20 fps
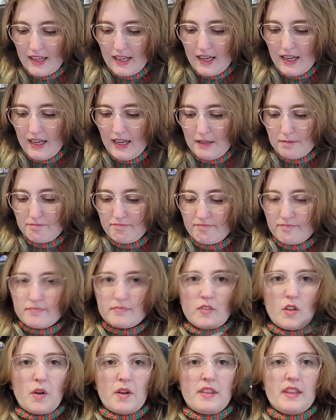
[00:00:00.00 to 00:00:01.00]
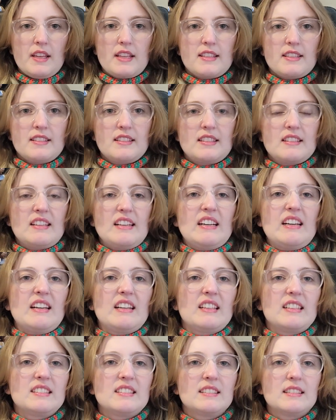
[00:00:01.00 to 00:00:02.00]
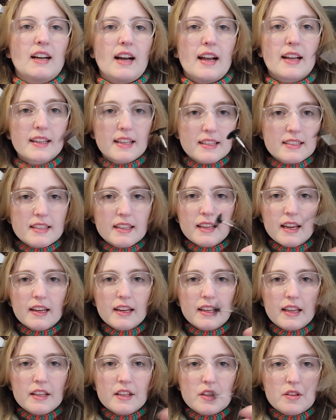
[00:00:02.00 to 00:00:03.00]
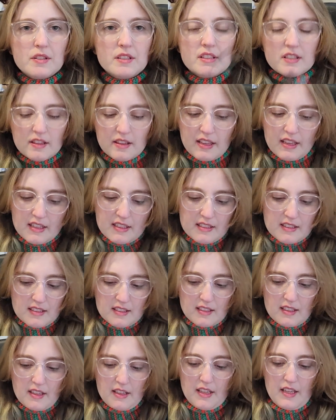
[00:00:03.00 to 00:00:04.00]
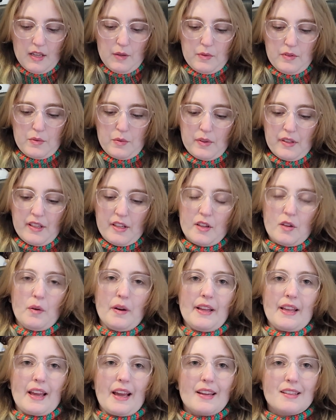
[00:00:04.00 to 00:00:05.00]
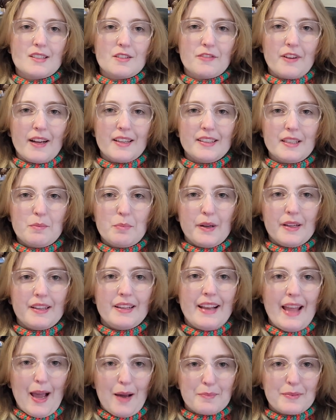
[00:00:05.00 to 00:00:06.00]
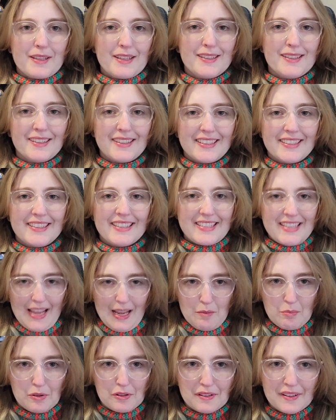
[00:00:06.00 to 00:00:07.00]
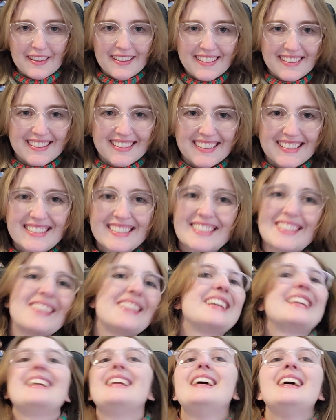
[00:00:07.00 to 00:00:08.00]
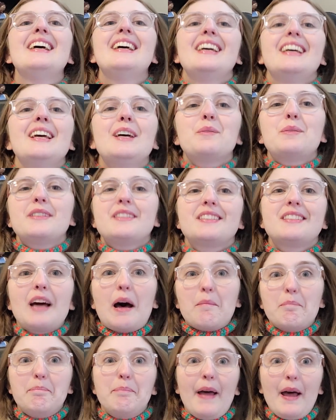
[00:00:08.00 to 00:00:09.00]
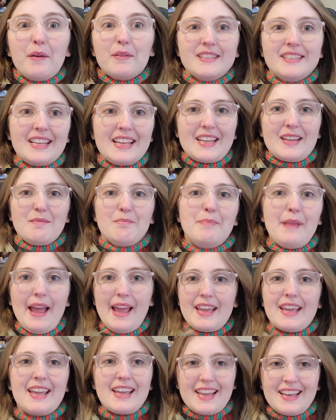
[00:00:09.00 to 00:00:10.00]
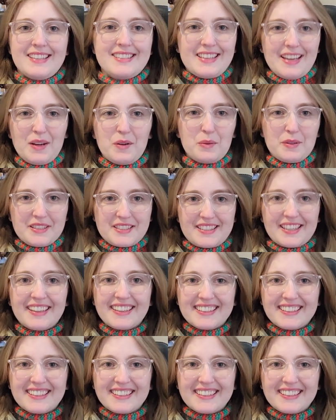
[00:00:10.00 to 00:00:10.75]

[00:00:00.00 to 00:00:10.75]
The only thing is, I guess I gotta get used to this. It was really annoying. I had to finally put a napkin on the table so then it would stop bouncing and banging as I was